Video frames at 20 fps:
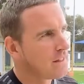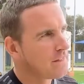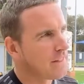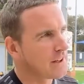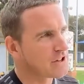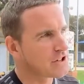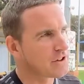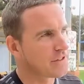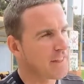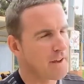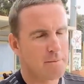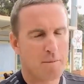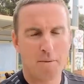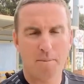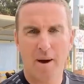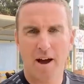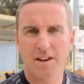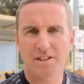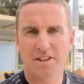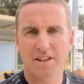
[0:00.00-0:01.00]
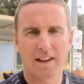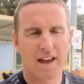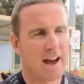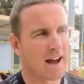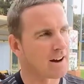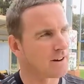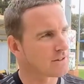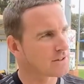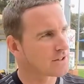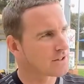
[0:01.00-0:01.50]
They should then be pacing
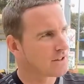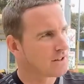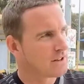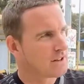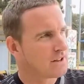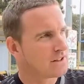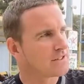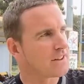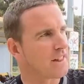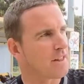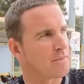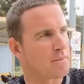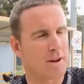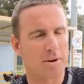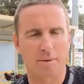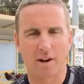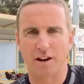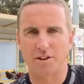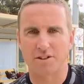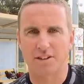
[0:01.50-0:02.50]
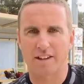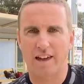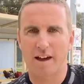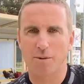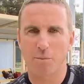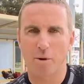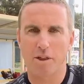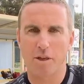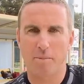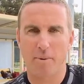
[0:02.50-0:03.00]
out so that the beep goes
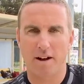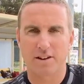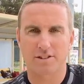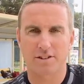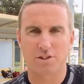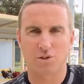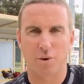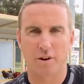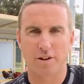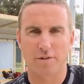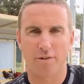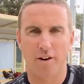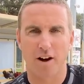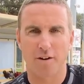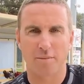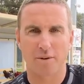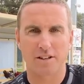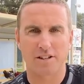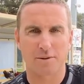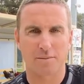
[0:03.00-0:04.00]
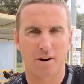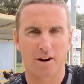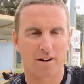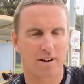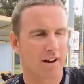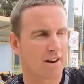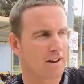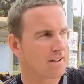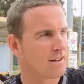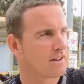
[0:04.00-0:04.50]
again when they pass the 25 meter
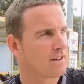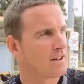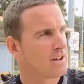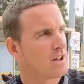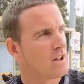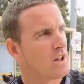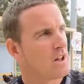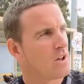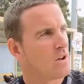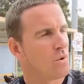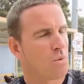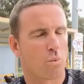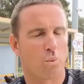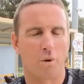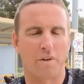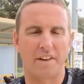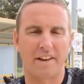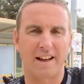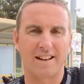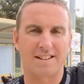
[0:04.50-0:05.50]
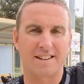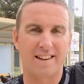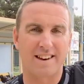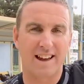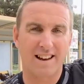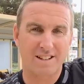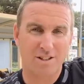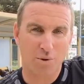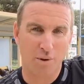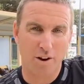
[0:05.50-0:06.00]
marker, when they get to the
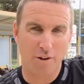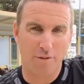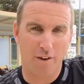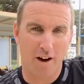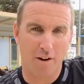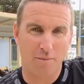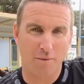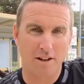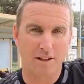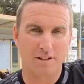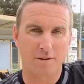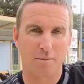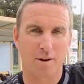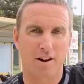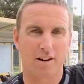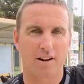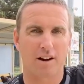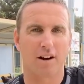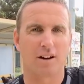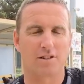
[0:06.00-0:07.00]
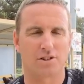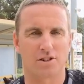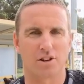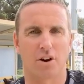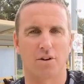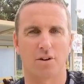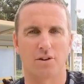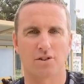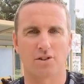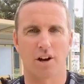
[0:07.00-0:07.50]
next 25 meter marker, and so
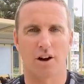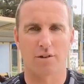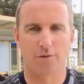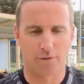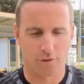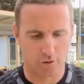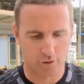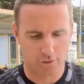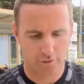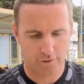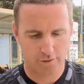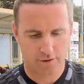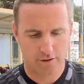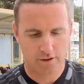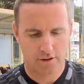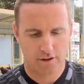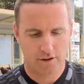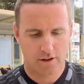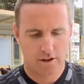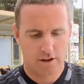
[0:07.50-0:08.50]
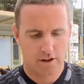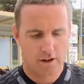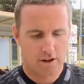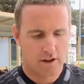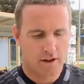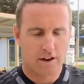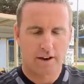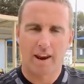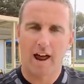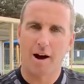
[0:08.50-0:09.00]
on and so forth.
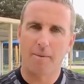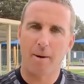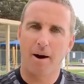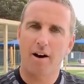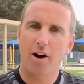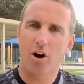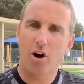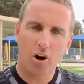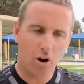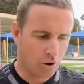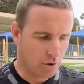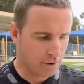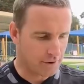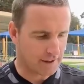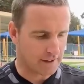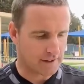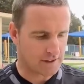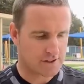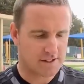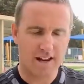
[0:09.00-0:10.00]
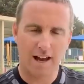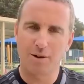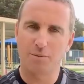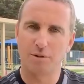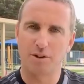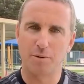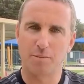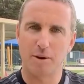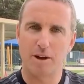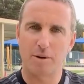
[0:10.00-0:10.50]
Now, by holding and staying
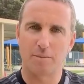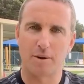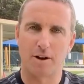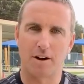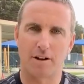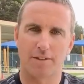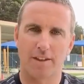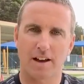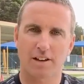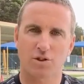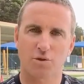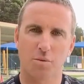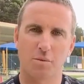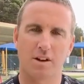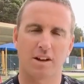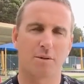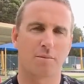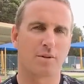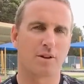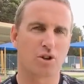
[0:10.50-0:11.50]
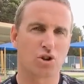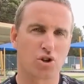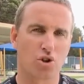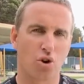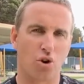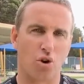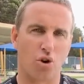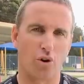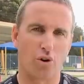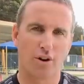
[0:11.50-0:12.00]
with the beeper, that swimmer can be
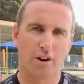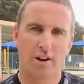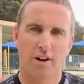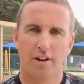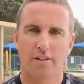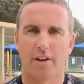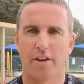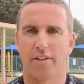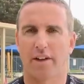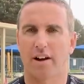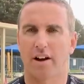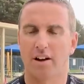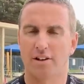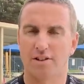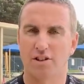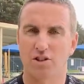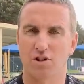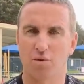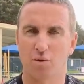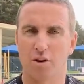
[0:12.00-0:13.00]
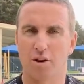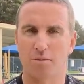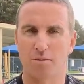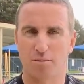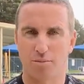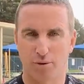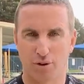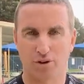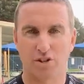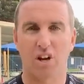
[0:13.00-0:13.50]
assured that they're going to
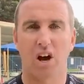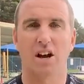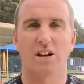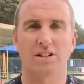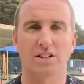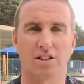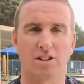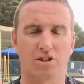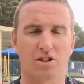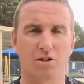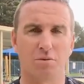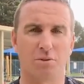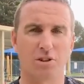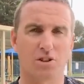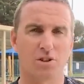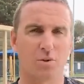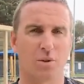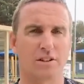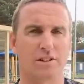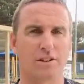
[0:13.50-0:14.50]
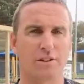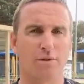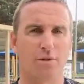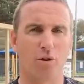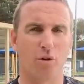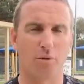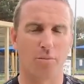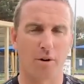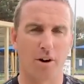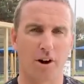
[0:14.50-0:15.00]
swim precisely 2 minutes
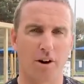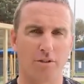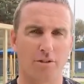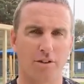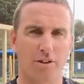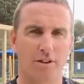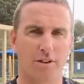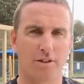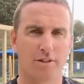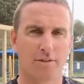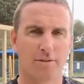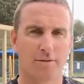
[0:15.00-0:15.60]
24 per 100.